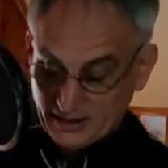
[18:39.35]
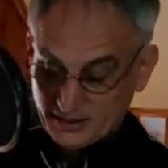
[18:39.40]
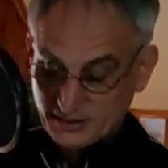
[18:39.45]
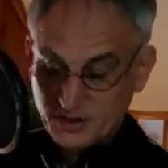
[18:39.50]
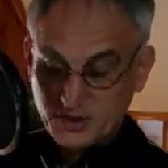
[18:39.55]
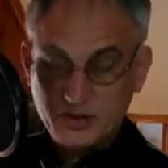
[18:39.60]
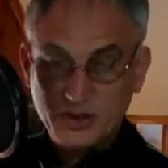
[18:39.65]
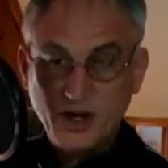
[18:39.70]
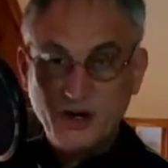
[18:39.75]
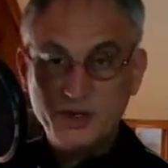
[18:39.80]

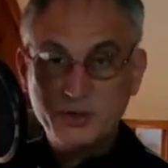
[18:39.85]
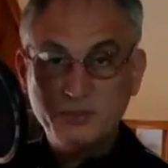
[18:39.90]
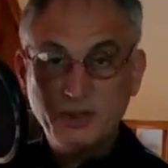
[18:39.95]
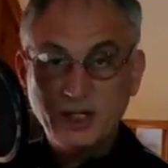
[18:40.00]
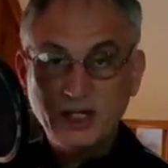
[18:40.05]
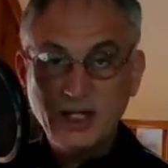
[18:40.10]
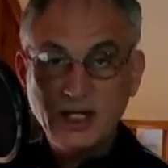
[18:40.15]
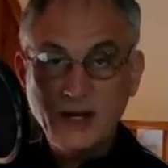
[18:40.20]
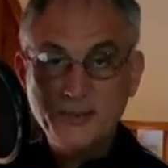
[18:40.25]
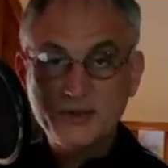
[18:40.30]
This show is
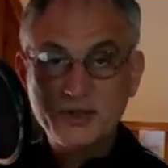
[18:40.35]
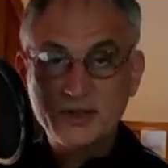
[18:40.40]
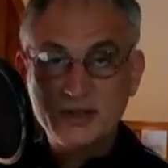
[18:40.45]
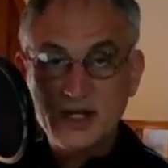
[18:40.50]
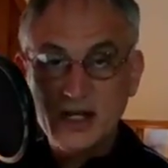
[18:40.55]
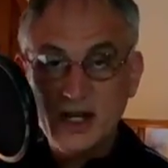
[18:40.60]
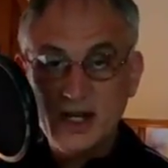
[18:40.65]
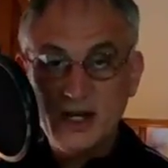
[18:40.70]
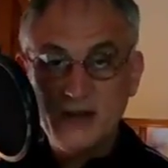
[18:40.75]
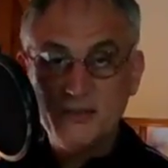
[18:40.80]
picking up
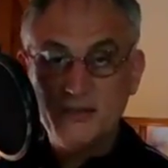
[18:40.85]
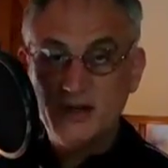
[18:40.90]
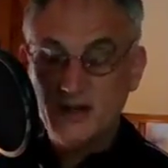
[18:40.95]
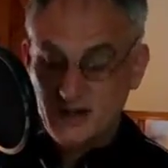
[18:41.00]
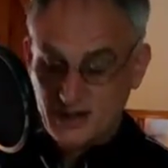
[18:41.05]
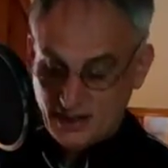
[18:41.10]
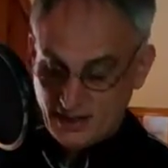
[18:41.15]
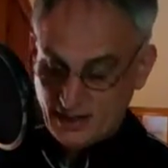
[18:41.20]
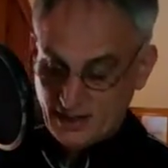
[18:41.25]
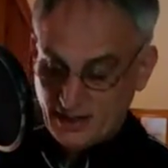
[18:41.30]
steam.
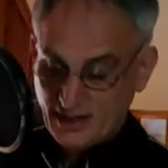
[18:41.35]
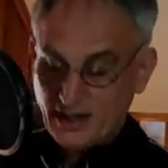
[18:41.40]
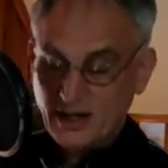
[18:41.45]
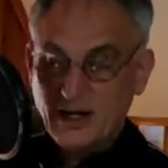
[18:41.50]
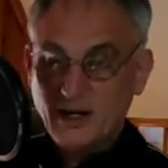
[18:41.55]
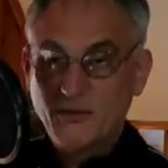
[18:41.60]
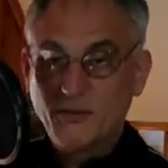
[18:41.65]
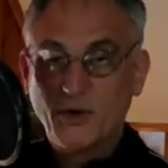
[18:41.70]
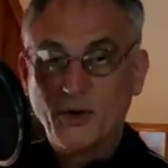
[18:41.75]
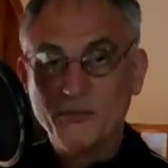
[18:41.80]

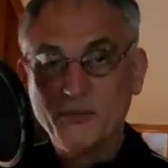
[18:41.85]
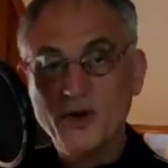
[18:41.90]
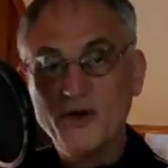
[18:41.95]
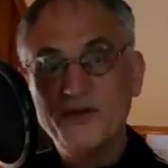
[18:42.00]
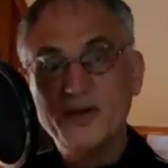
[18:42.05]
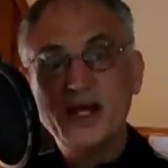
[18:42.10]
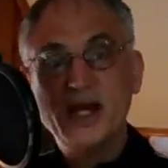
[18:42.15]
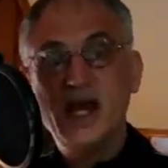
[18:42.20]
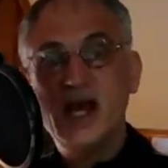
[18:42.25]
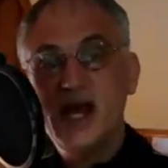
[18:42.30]
We're
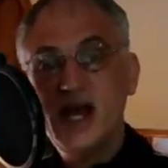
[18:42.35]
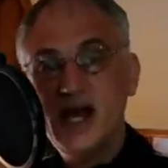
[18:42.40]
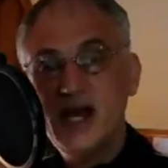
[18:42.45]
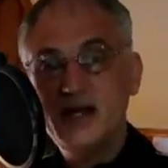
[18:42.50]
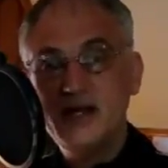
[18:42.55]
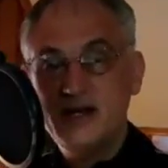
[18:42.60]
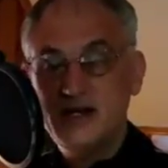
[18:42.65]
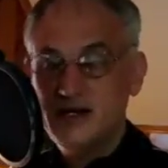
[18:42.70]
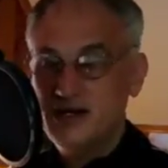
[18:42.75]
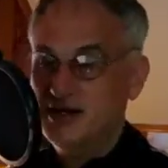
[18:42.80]
moving
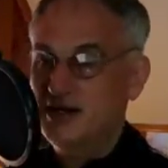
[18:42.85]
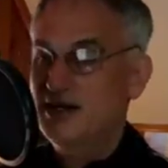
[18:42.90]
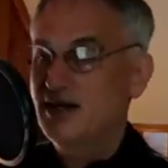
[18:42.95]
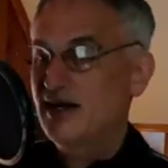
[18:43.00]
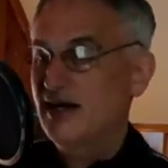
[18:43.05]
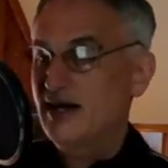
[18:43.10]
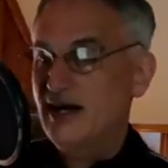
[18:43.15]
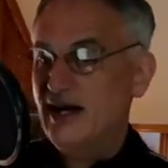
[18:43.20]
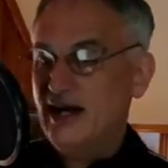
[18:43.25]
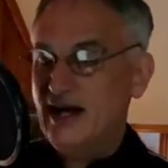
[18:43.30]
ahead,
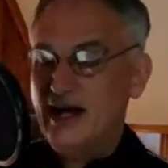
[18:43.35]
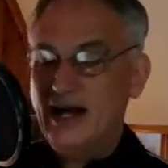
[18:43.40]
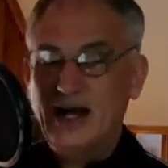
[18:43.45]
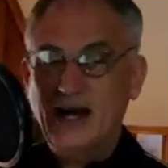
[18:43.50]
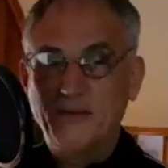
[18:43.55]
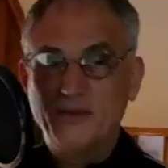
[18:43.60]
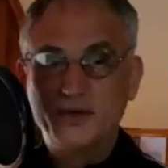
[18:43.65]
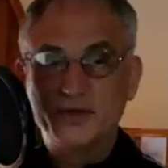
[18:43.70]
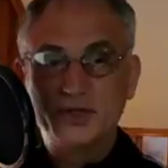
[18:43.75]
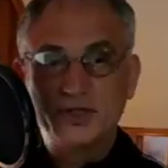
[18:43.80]

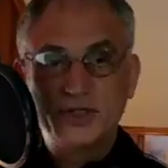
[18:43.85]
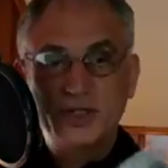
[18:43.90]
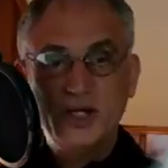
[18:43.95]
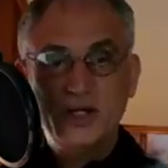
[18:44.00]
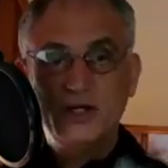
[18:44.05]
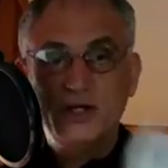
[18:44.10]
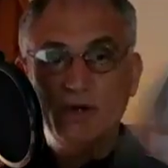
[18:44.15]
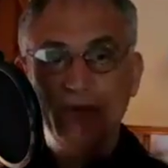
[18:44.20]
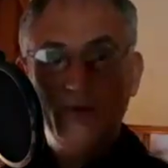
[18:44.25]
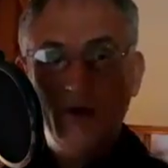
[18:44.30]
and we'll
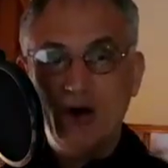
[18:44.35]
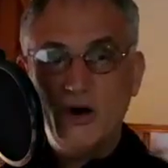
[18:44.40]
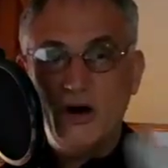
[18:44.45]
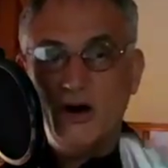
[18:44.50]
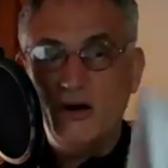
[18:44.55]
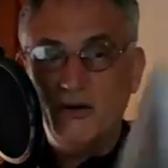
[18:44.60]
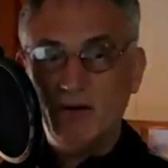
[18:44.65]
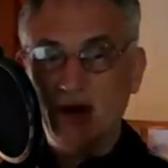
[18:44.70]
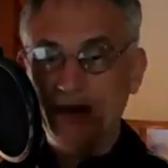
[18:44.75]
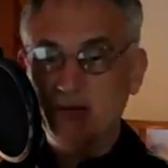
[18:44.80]
see you
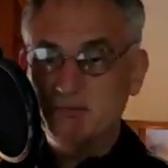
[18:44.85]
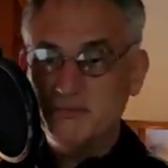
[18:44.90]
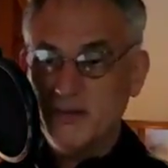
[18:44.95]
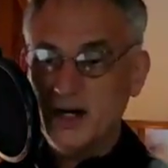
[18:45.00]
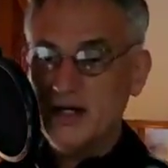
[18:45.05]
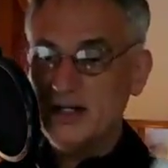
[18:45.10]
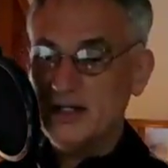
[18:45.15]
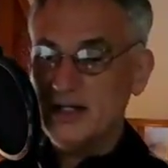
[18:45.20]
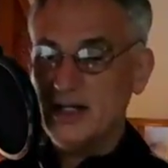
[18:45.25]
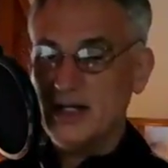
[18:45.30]
all on
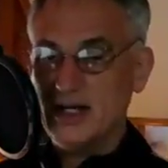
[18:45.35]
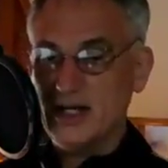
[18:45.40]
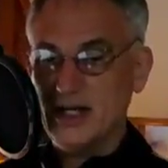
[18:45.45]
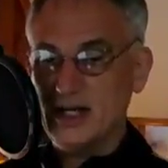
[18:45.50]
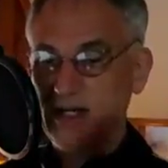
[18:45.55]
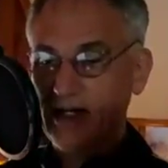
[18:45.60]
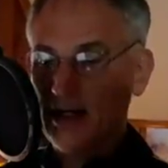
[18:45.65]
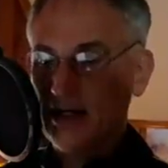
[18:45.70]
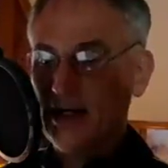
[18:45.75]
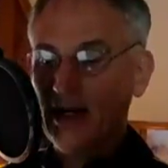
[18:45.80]

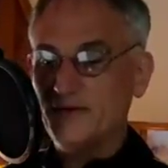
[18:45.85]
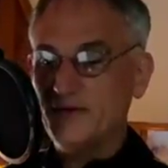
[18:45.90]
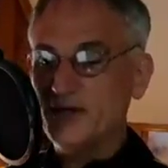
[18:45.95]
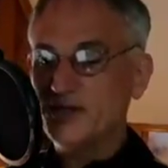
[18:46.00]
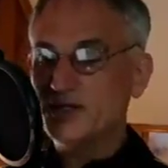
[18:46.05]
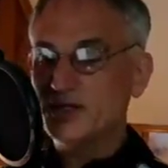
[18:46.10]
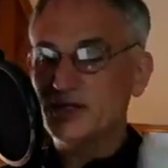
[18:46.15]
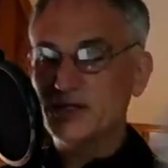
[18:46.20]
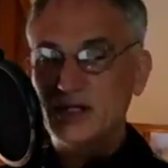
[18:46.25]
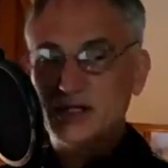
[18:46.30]
Monday. Again,
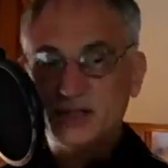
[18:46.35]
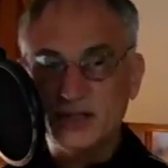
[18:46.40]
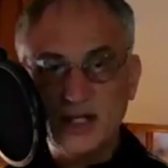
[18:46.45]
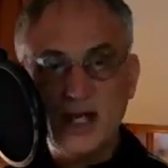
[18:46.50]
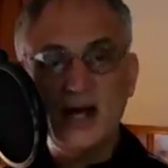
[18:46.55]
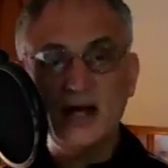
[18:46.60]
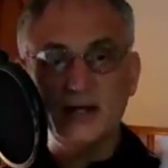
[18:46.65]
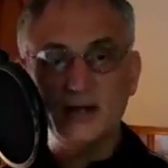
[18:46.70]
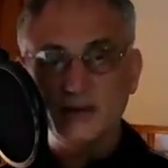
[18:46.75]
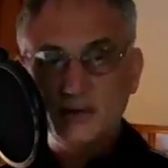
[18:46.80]
this is the
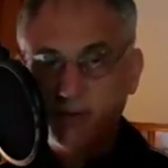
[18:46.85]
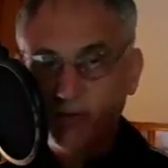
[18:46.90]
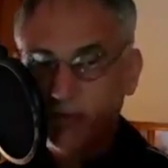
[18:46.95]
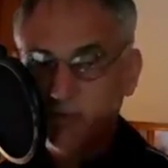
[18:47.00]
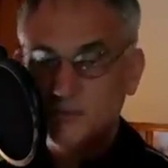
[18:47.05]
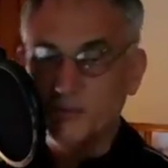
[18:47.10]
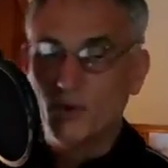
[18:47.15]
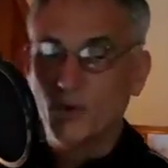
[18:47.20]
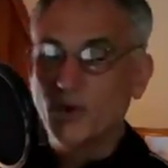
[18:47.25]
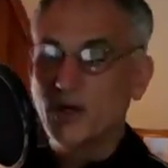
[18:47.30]
Gazette
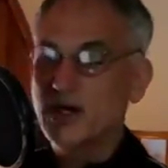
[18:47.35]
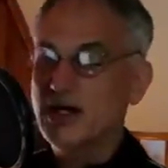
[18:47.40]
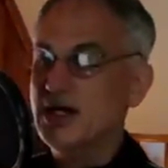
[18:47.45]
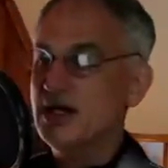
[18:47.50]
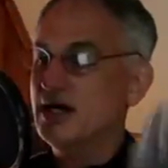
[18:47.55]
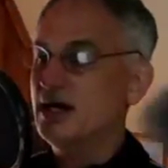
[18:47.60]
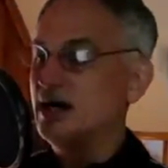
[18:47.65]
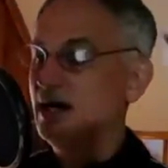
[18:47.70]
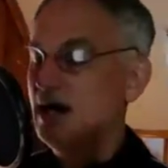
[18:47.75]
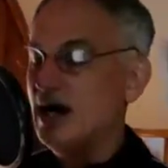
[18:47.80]

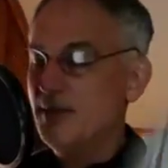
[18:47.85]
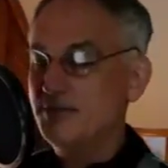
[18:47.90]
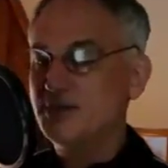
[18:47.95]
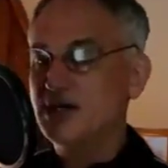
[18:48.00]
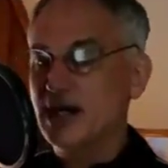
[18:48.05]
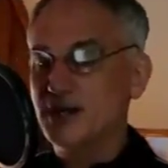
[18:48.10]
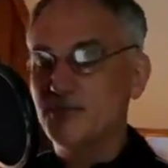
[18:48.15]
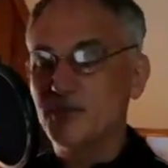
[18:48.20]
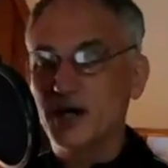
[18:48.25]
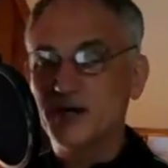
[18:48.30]
Morning
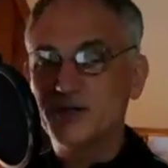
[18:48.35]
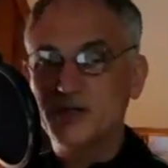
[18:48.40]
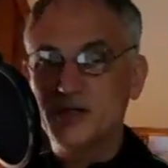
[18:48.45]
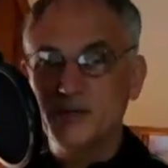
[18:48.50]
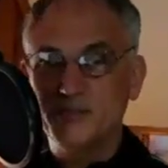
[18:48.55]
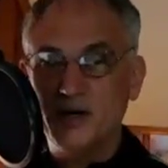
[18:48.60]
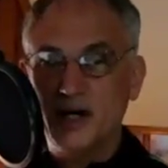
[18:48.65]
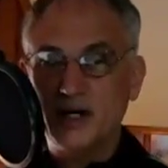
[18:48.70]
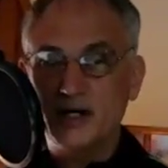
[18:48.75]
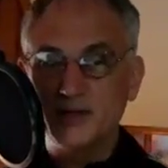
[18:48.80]
Update, brought to
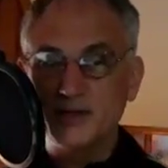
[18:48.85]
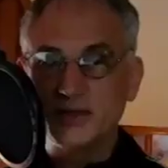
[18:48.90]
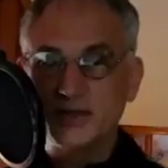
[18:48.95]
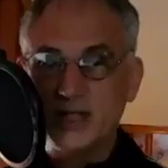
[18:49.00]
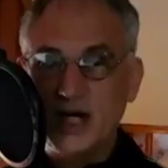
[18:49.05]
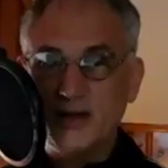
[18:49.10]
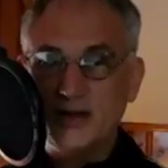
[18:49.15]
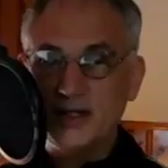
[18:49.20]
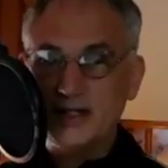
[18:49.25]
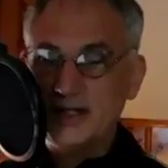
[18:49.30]
you by
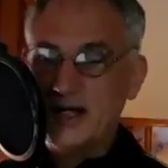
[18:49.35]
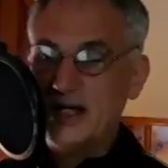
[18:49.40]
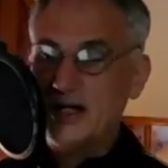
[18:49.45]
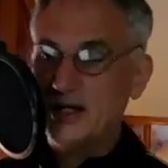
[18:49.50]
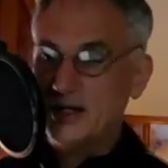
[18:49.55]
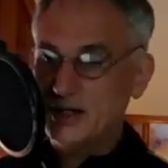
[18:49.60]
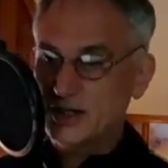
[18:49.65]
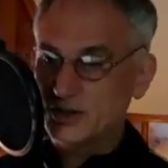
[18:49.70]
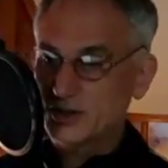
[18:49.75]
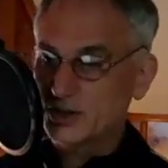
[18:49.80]

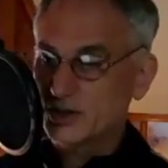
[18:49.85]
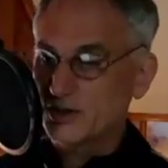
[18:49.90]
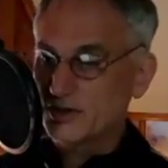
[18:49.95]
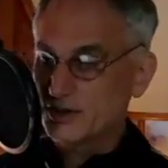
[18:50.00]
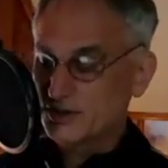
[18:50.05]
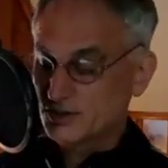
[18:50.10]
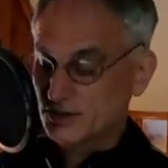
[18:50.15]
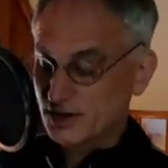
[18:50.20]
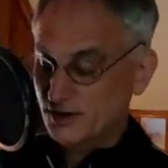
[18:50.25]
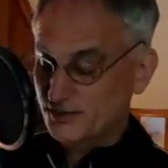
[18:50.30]
Consolidated
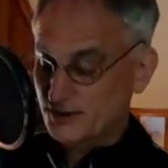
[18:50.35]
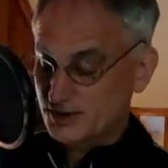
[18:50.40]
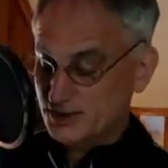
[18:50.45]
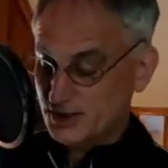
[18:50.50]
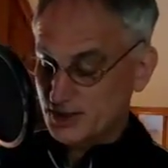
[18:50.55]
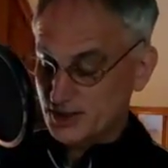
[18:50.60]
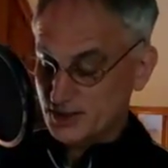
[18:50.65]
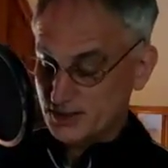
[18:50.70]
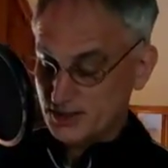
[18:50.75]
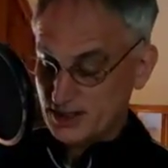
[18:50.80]
Insurance
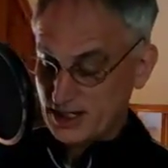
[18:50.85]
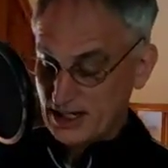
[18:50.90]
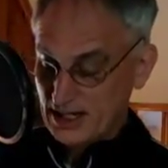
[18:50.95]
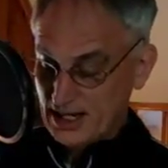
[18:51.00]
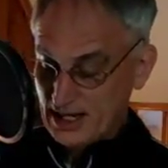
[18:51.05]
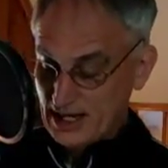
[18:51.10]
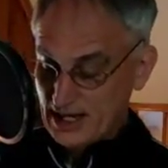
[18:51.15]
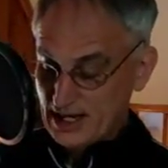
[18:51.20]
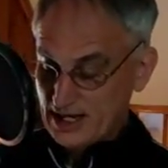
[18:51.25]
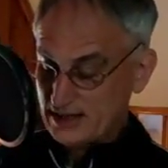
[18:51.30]
Services
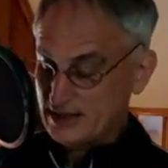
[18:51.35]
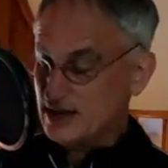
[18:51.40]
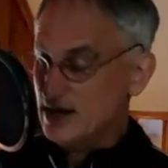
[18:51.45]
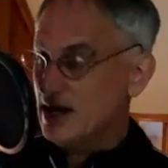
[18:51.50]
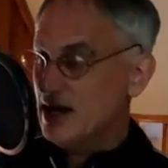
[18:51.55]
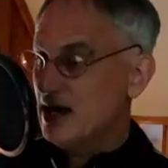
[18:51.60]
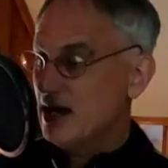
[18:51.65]
and